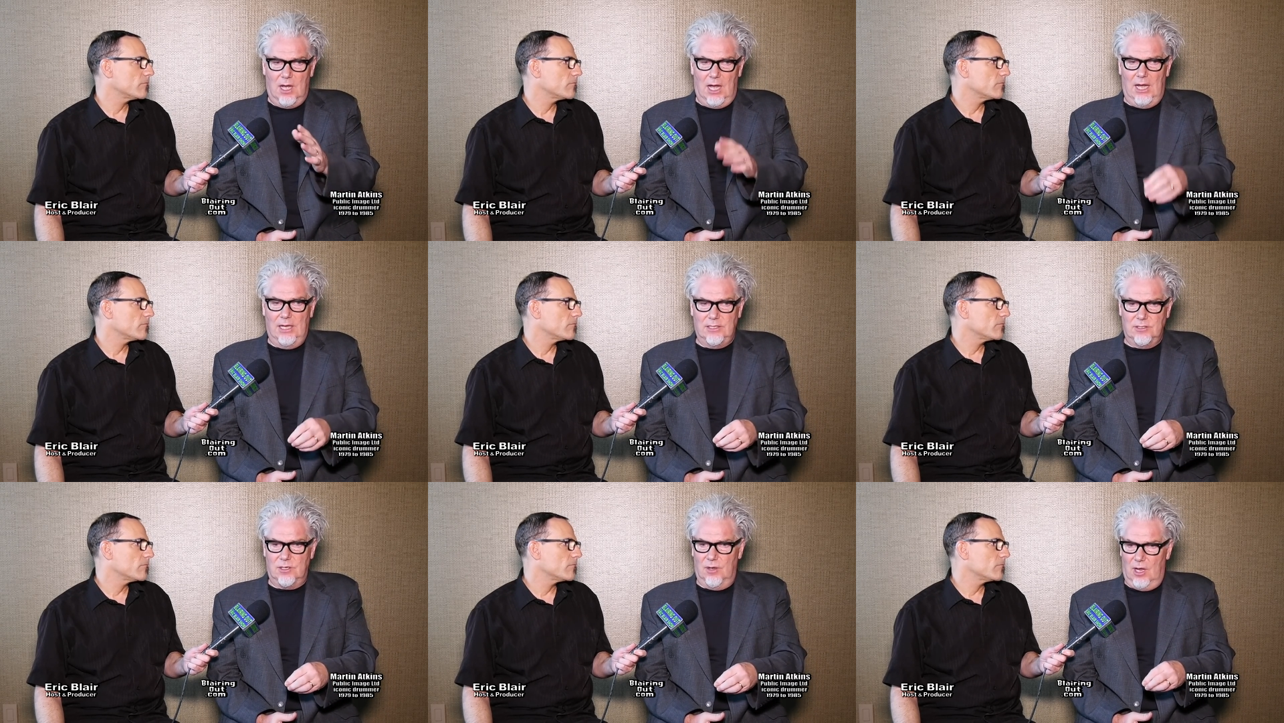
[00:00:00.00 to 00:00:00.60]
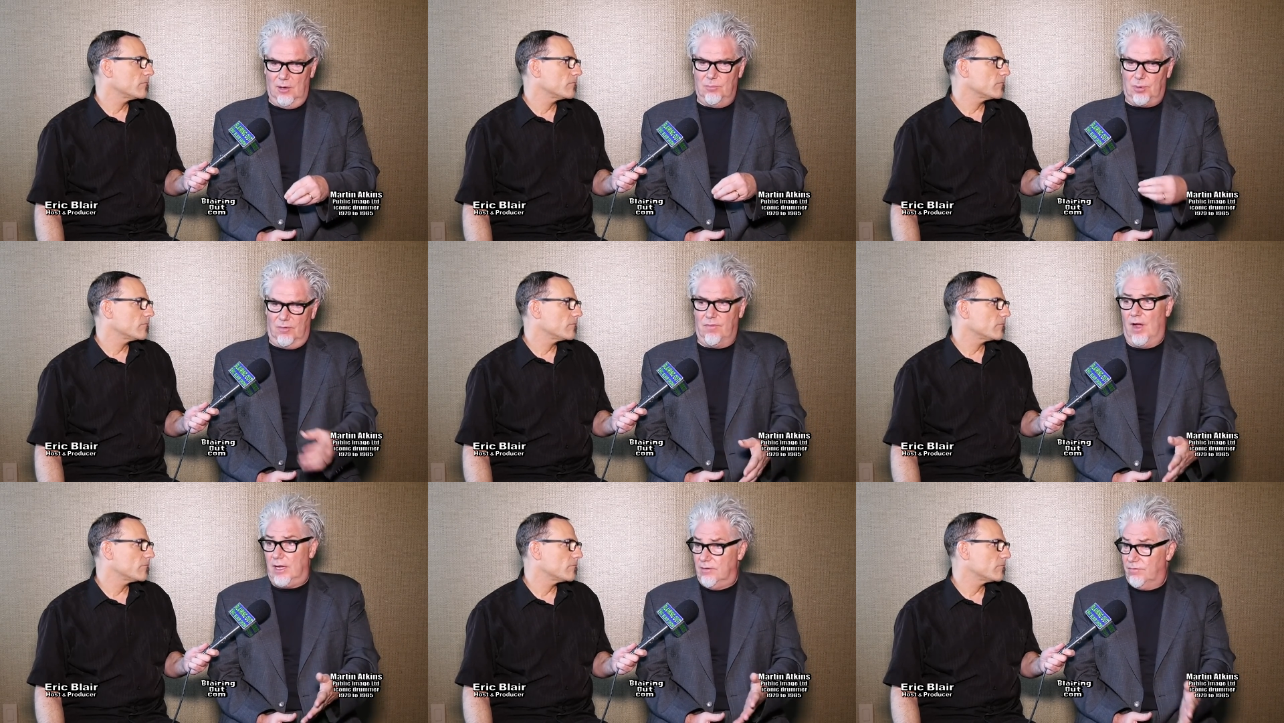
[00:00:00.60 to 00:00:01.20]
Speaker 1: and, and
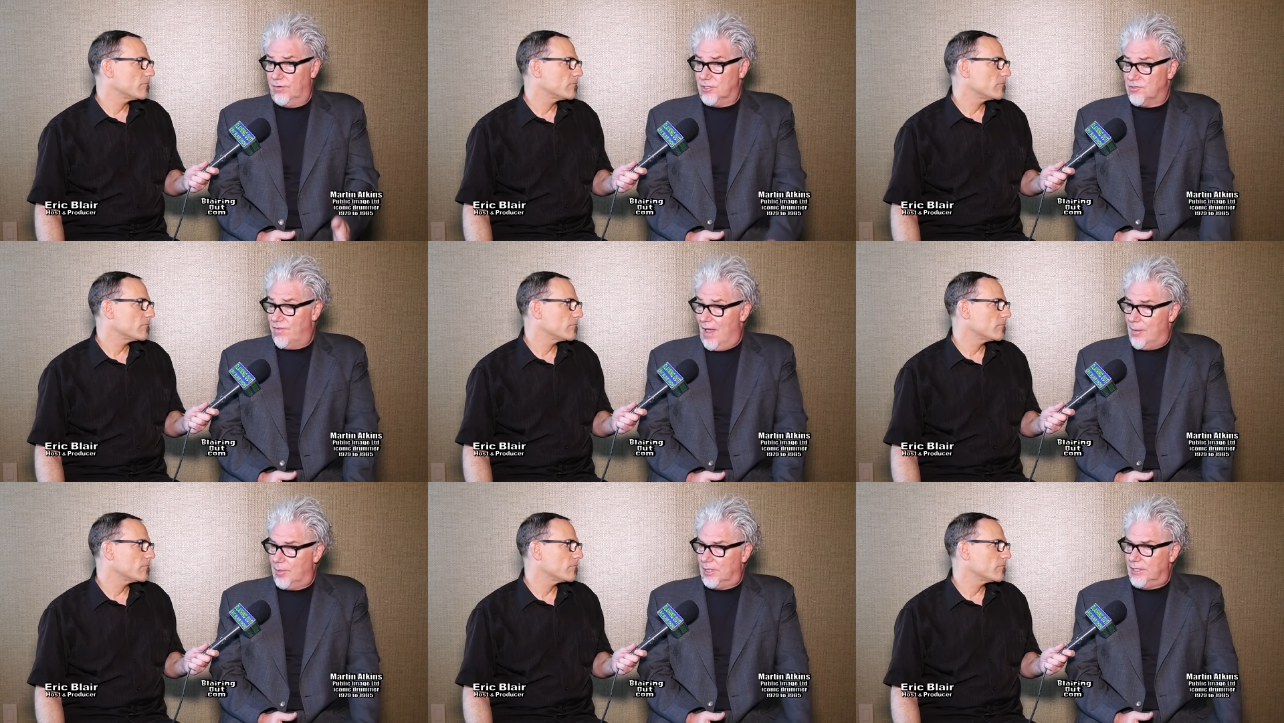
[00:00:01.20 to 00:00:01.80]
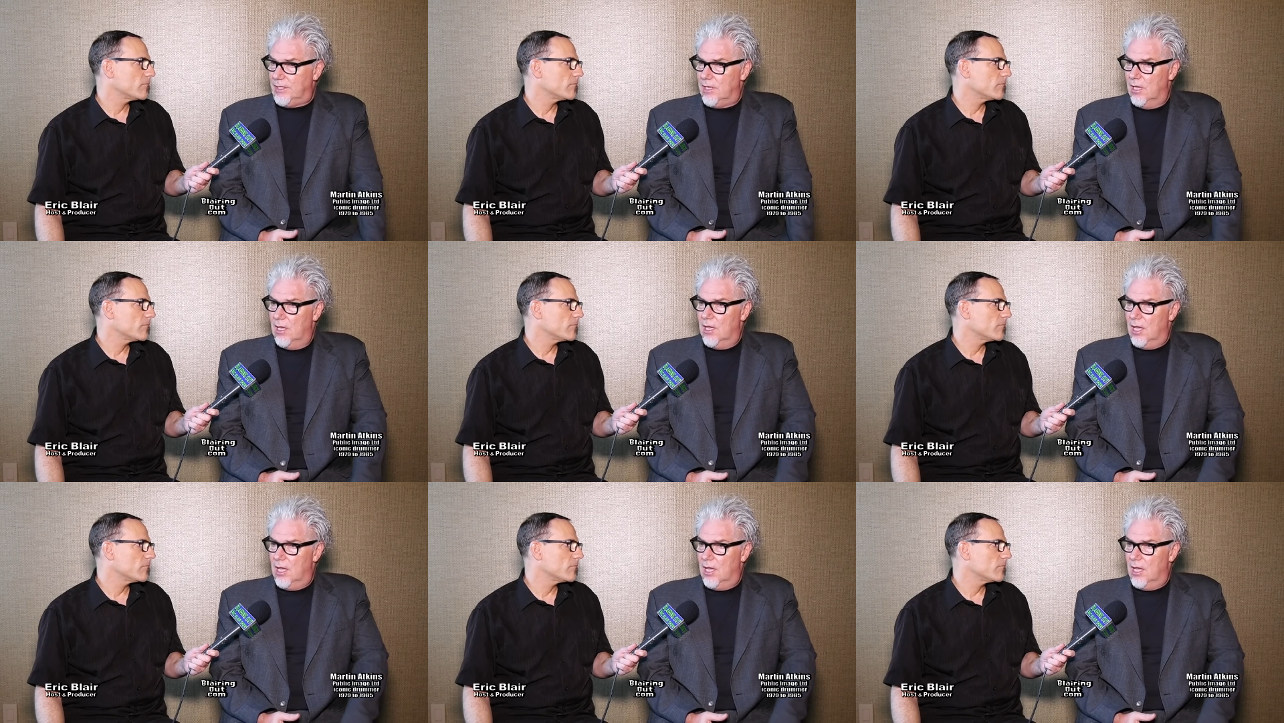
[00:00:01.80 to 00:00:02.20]
providing for his family